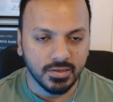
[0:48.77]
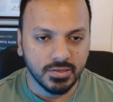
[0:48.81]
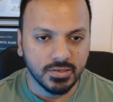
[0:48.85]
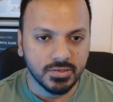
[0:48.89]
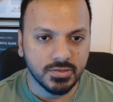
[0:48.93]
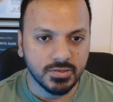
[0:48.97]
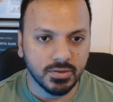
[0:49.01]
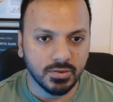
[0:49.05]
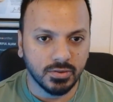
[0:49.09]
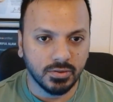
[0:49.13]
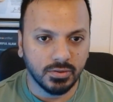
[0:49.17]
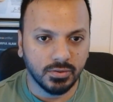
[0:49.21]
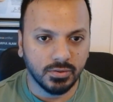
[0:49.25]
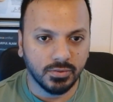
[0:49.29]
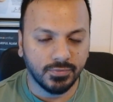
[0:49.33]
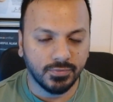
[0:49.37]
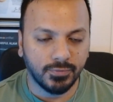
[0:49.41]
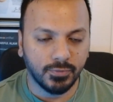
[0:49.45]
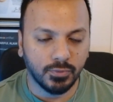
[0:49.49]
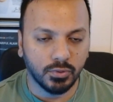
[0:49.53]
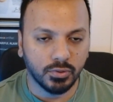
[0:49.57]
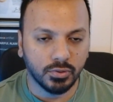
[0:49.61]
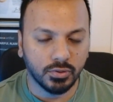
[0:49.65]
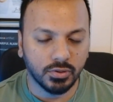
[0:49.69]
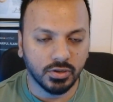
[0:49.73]
So
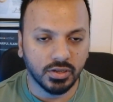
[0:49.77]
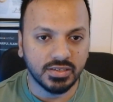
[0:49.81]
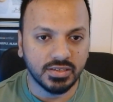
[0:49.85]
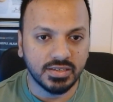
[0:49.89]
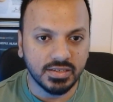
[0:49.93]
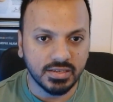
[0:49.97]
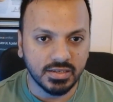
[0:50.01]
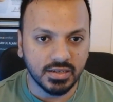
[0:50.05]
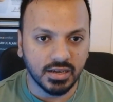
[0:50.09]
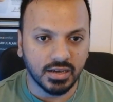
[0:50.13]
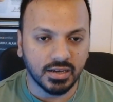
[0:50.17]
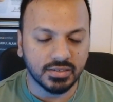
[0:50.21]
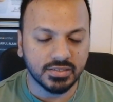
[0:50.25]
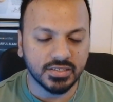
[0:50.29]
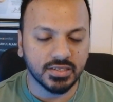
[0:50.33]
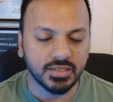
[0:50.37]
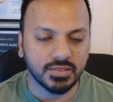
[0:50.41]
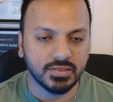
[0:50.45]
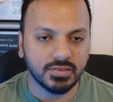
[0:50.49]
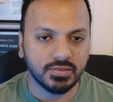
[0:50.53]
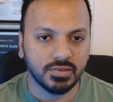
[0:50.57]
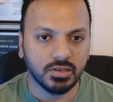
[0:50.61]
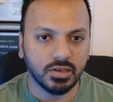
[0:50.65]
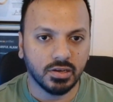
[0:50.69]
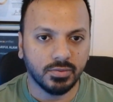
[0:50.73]
for DR
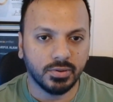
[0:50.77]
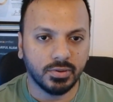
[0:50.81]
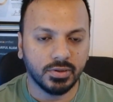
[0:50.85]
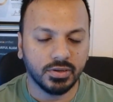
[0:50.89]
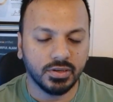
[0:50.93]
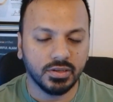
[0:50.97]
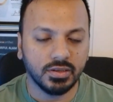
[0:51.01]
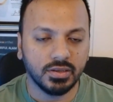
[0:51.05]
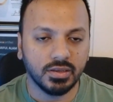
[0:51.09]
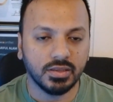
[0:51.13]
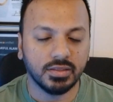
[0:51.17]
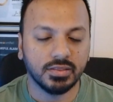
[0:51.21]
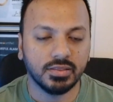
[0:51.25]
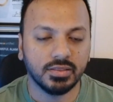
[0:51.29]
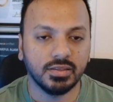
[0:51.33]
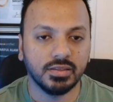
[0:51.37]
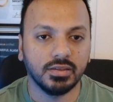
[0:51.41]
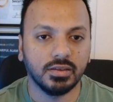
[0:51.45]
just recovery,